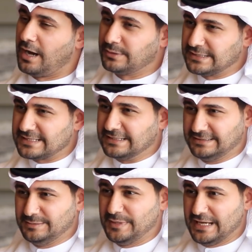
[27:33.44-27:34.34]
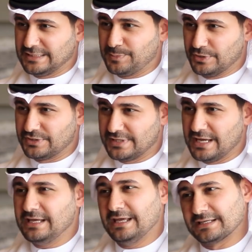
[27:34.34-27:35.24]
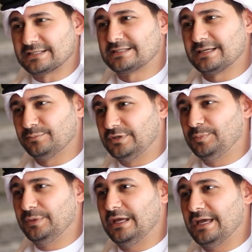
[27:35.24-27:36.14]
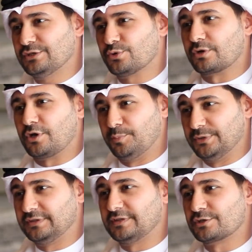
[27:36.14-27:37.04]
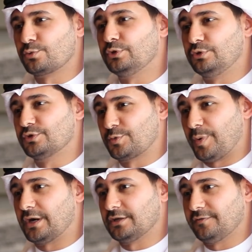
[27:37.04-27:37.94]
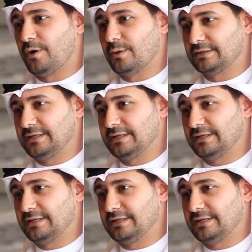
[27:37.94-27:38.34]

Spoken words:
I wouldn't say TPAs per se. Yes, some TPAs or competitors would use part of our